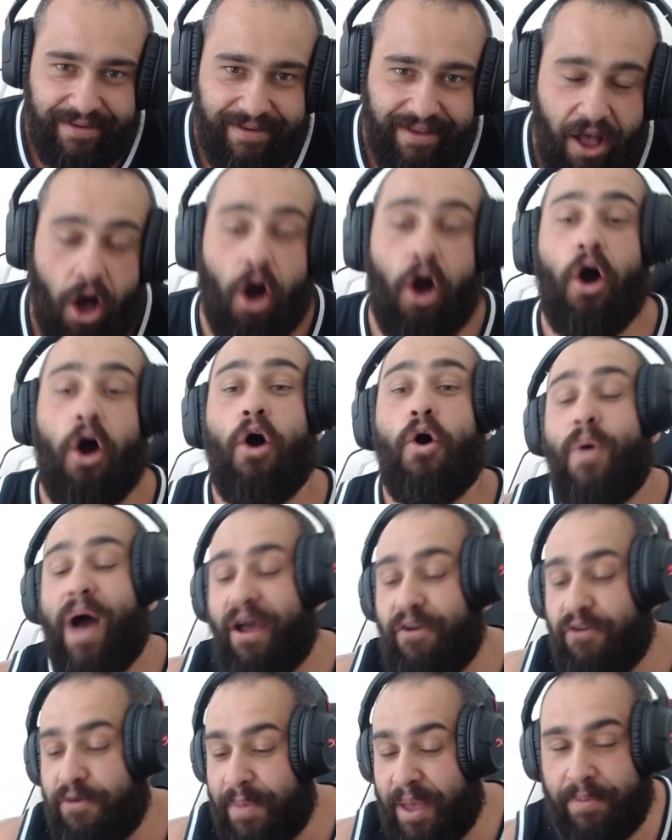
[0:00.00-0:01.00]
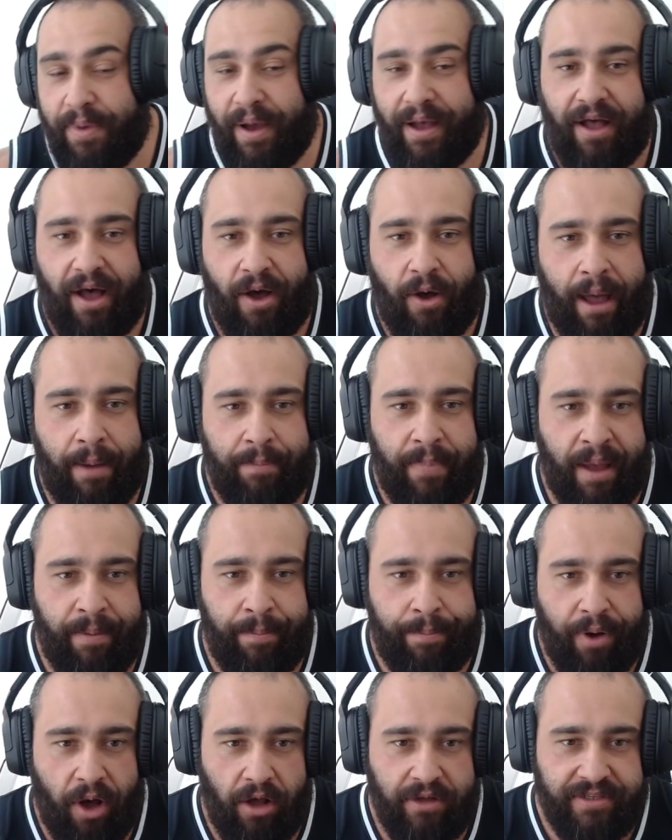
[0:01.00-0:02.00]
Oh, I remember. I'm
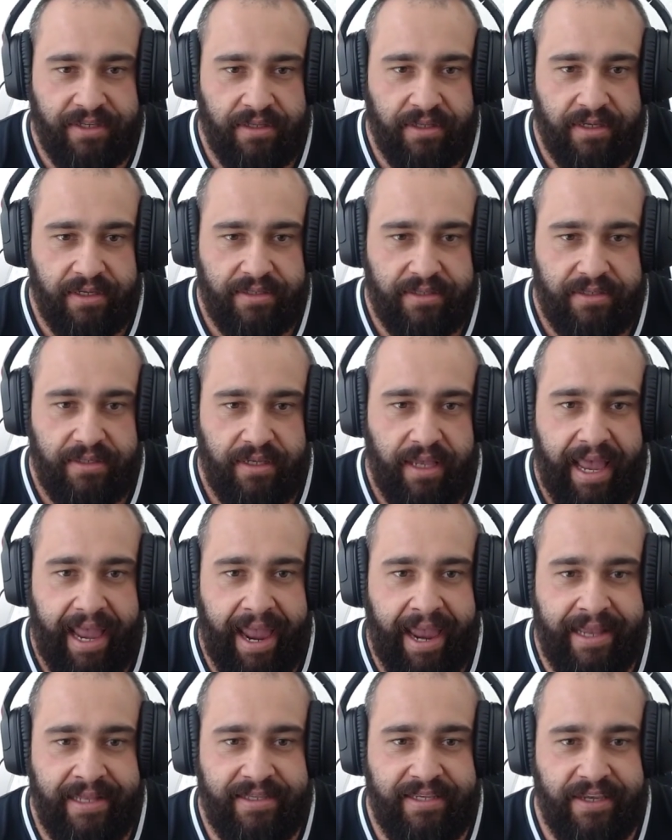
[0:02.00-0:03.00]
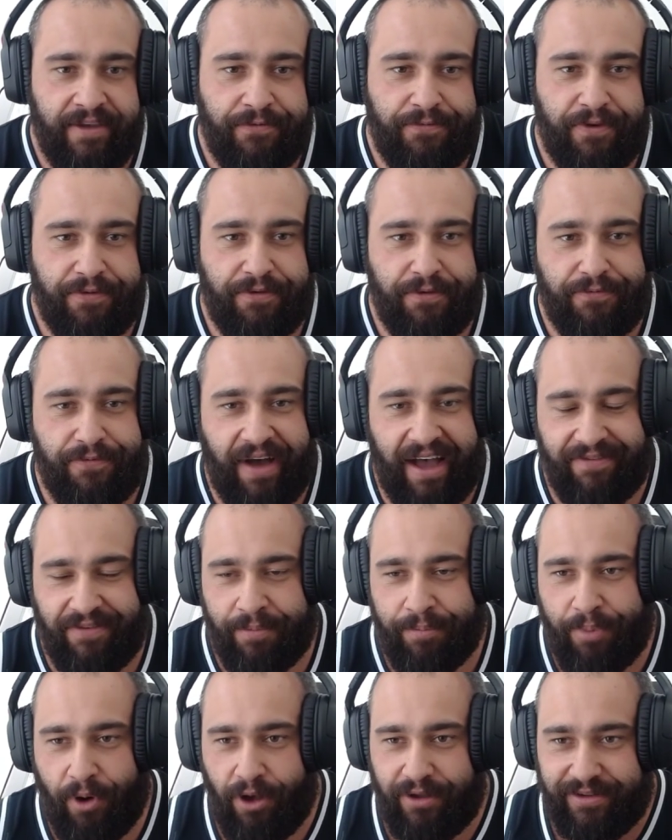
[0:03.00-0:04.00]
pausing this. 1855, I'm
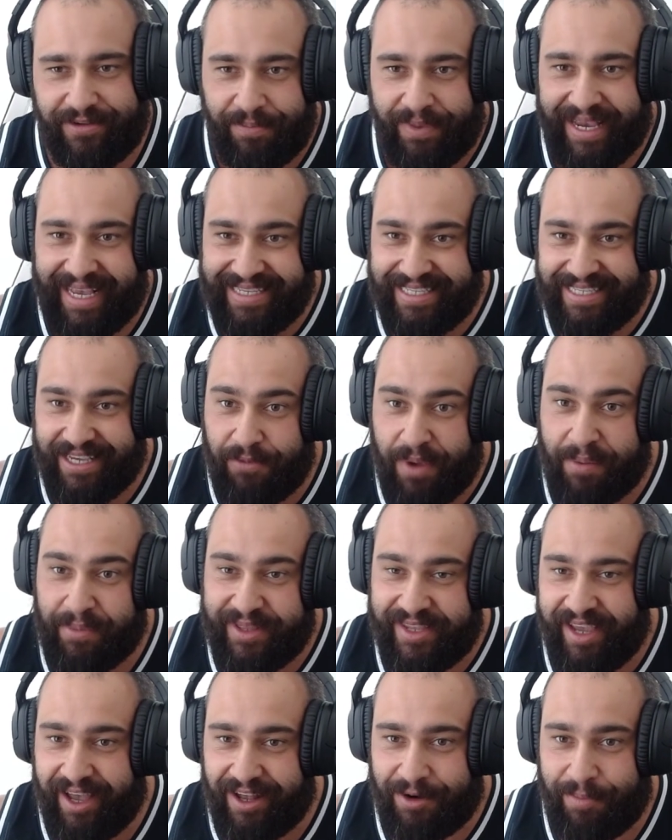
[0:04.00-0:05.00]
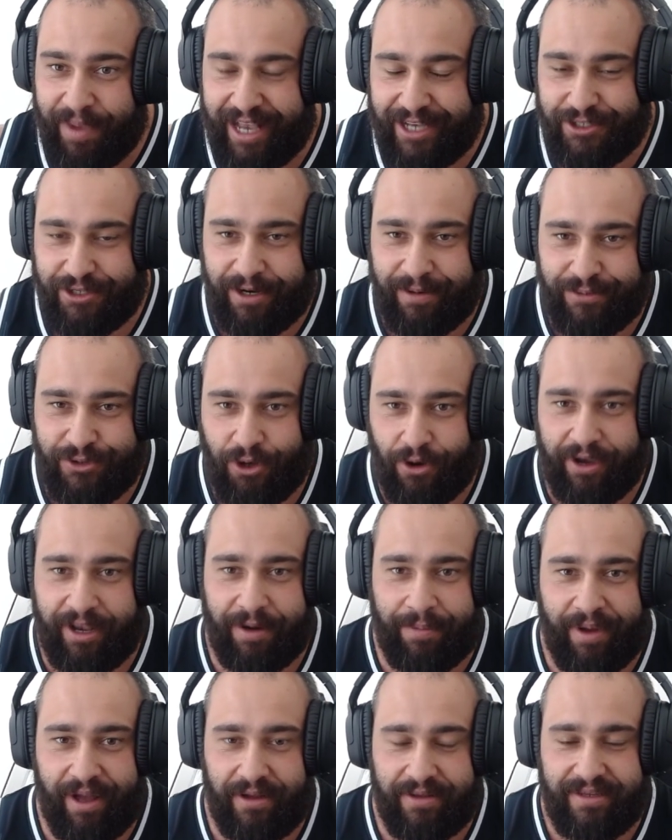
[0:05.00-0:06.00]
pausing because I remember the other match that I'm talking
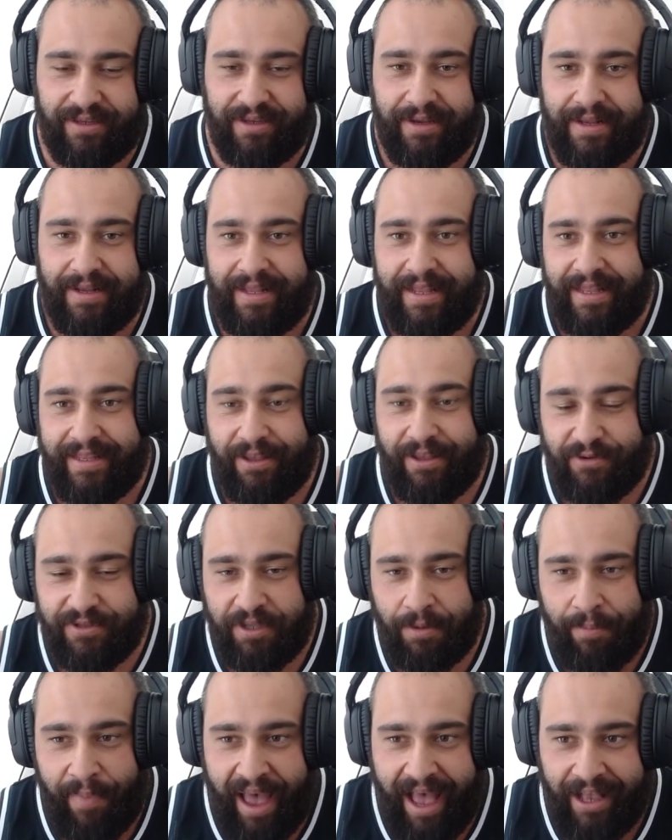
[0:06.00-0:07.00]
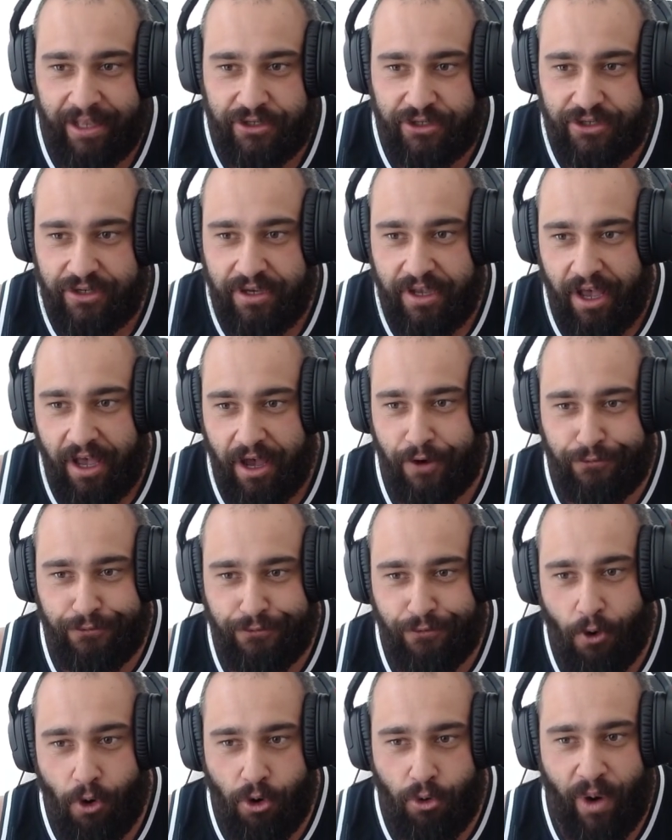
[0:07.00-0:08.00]
about. There was a match, a
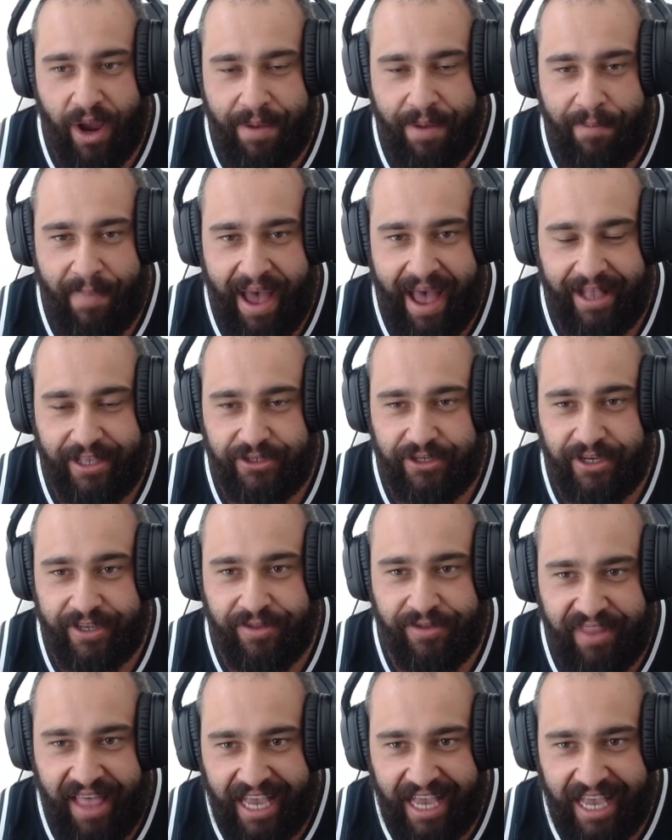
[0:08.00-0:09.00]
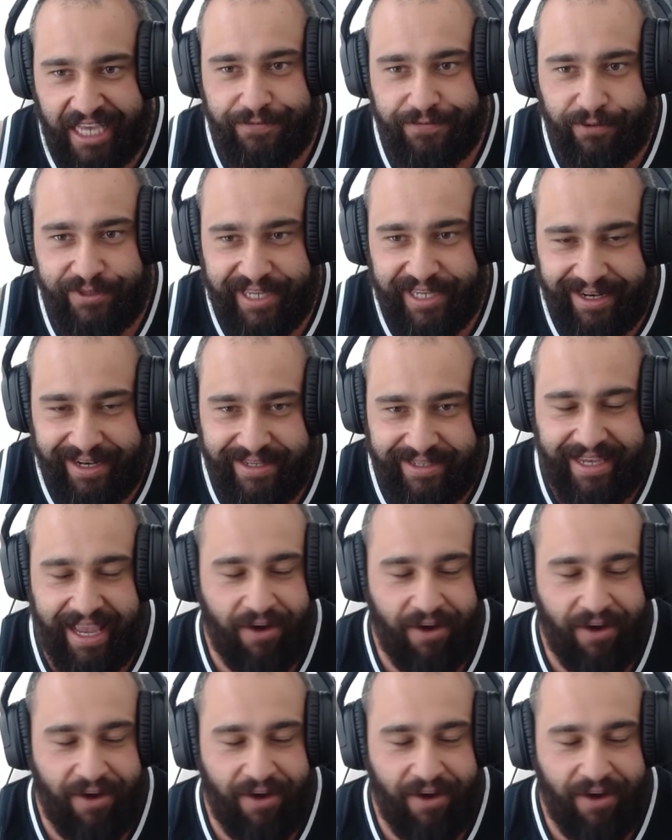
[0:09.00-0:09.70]
four-way match in Nashville, Tennessee.